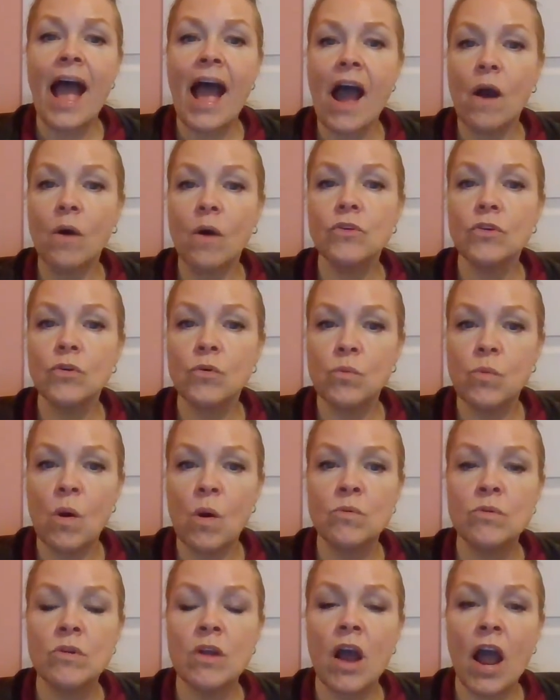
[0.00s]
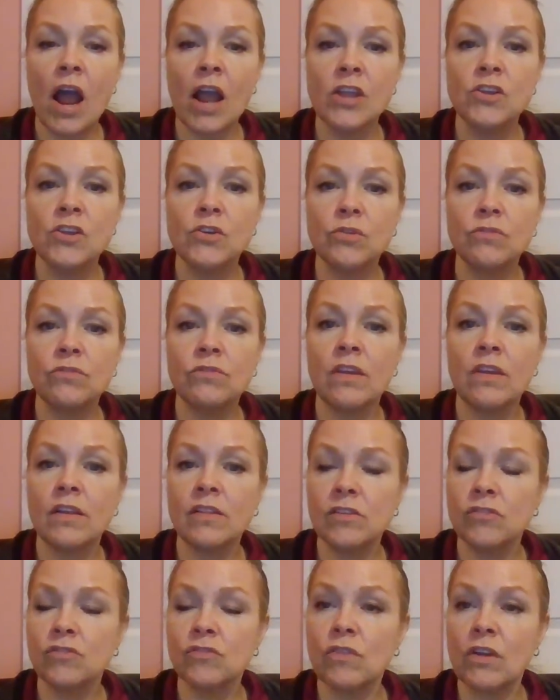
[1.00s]
how the quote I used
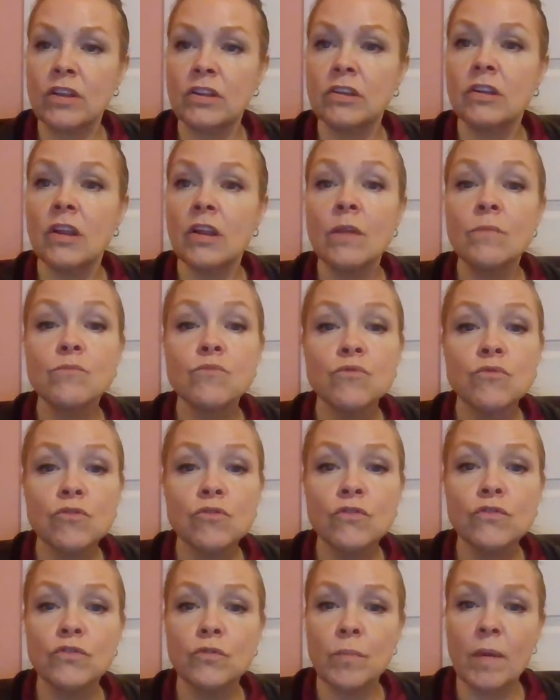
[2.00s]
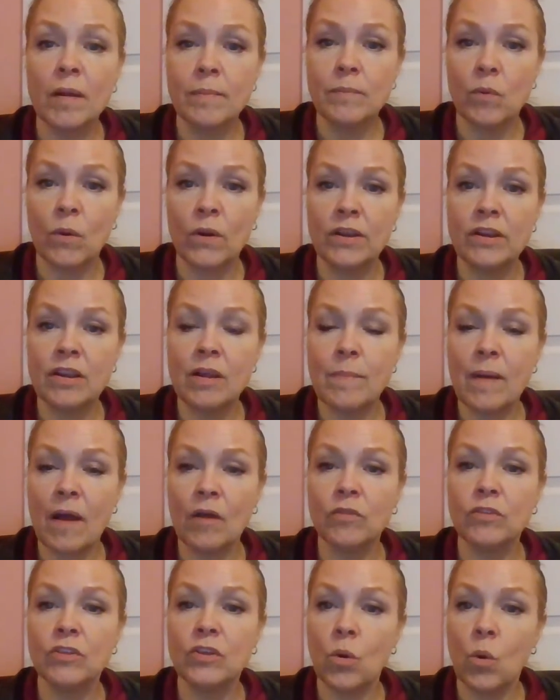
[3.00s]
illustrated and proved my point
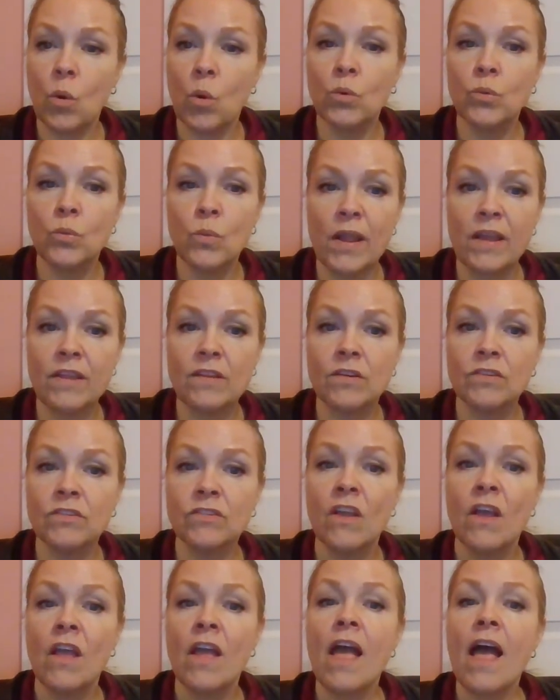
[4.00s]
about the old waiters